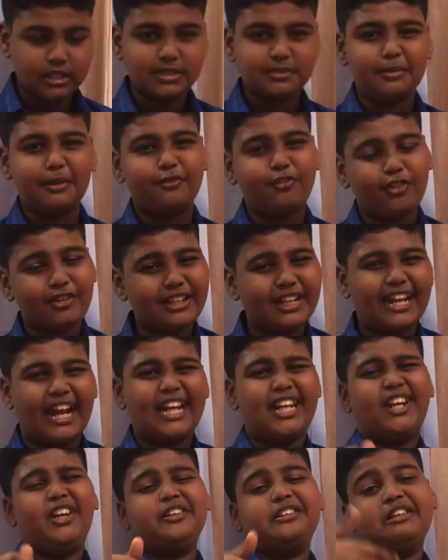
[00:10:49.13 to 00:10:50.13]
Before that
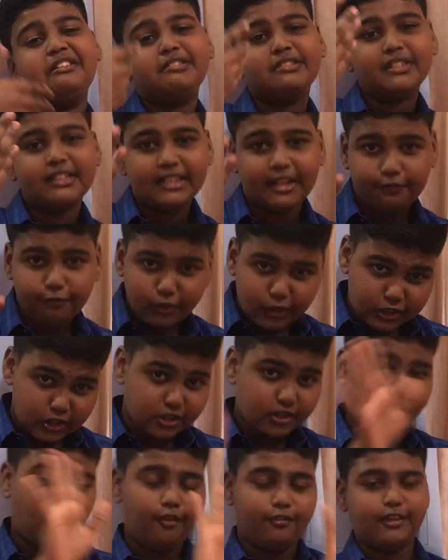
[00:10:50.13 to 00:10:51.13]
I need to give the definition
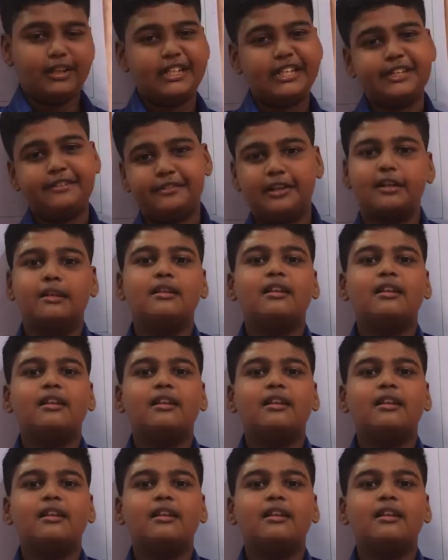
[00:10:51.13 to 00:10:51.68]
of a lever.